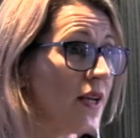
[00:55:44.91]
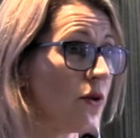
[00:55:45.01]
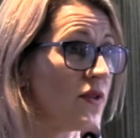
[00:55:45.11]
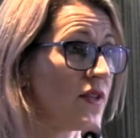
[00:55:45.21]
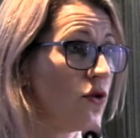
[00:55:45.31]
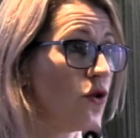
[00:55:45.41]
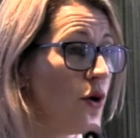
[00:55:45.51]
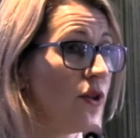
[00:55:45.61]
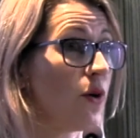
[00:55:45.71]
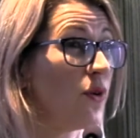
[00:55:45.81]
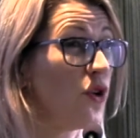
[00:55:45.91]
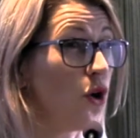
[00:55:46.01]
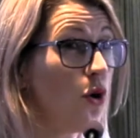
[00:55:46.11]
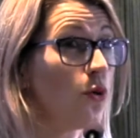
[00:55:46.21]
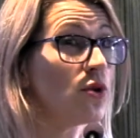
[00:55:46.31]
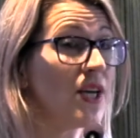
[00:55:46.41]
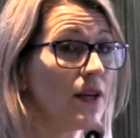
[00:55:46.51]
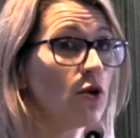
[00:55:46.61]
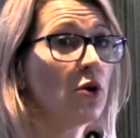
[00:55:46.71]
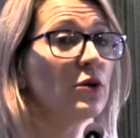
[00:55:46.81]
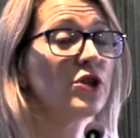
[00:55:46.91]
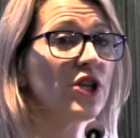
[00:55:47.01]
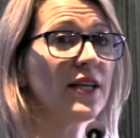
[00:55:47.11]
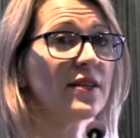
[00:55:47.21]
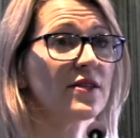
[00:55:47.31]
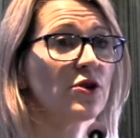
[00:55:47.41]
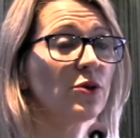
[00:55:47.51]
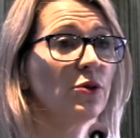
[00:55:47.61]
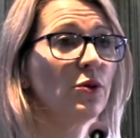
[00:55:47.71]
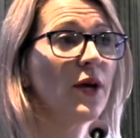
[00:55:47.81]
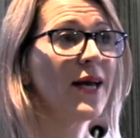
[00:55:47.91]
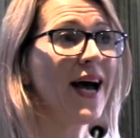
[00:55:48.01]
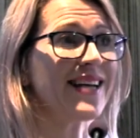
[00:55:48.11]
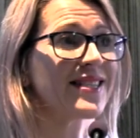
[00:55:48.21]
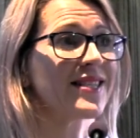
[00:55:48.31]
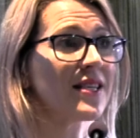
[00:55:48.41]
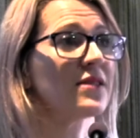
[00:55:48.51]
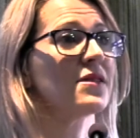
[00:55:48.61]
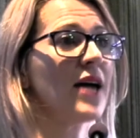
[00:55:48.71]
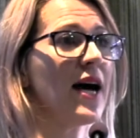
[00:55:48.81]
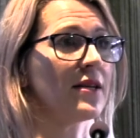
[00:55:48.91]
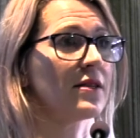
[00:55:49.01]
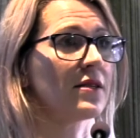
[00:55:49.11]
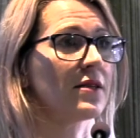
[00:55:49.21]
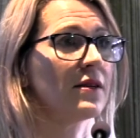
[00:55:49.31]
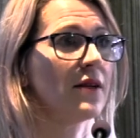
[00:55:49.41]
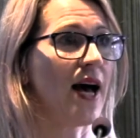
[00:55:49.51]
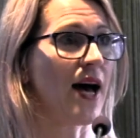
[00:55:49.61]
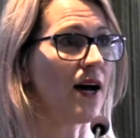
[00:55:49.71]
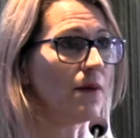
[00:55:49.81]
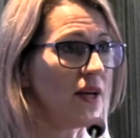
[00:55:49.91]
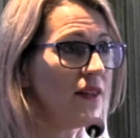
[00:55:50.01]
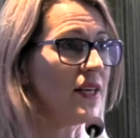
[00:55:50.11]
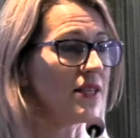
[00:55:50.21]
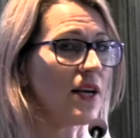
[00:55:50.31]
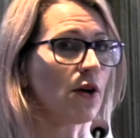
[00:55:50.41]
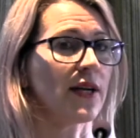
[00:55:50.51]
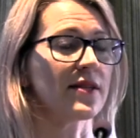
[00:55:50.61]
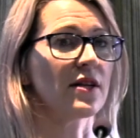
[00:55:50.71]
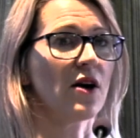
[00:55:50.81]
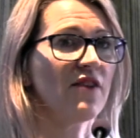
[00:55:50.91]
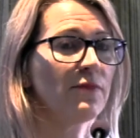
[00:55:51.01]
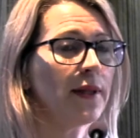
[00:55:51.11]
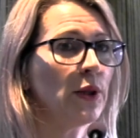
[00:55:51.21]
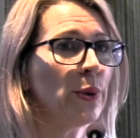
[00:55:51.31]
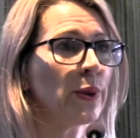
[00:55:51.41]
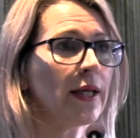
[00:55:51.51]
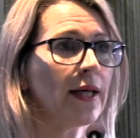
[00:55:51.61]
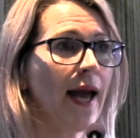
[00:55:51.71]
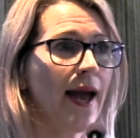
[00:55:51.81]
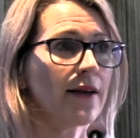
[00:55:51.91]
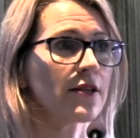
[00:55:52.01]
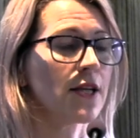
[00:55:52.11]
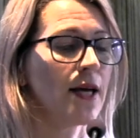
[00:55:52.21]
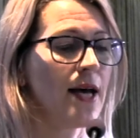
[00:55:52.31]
There are no technologies to assist us in these areas that I've been looking at.